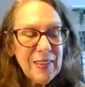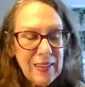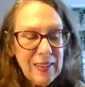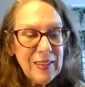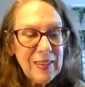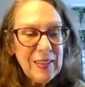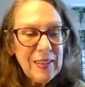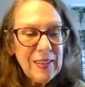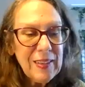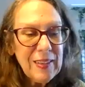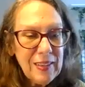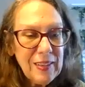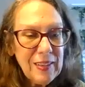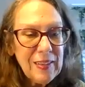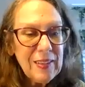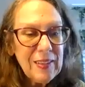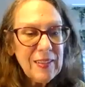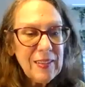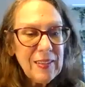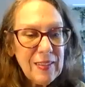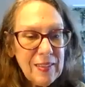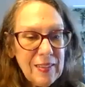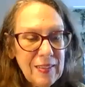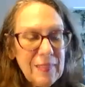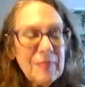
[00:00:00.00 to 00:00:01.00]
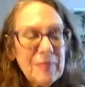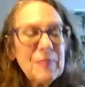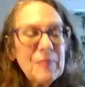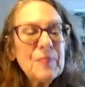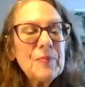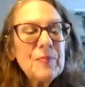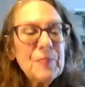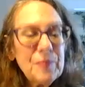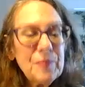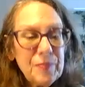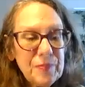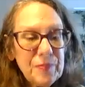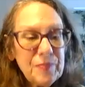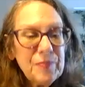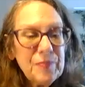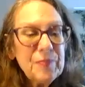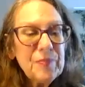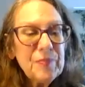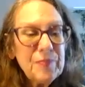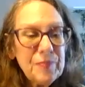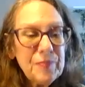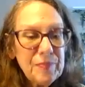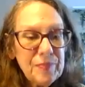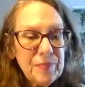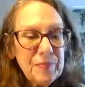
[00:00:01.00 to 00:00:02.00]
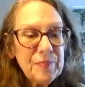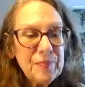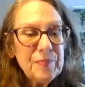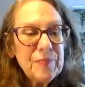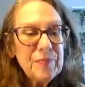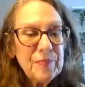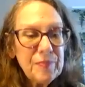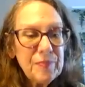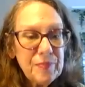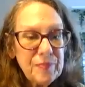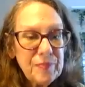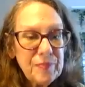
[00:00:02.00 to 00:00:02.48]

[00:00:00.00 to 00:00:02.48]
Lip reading: mood, and so much more.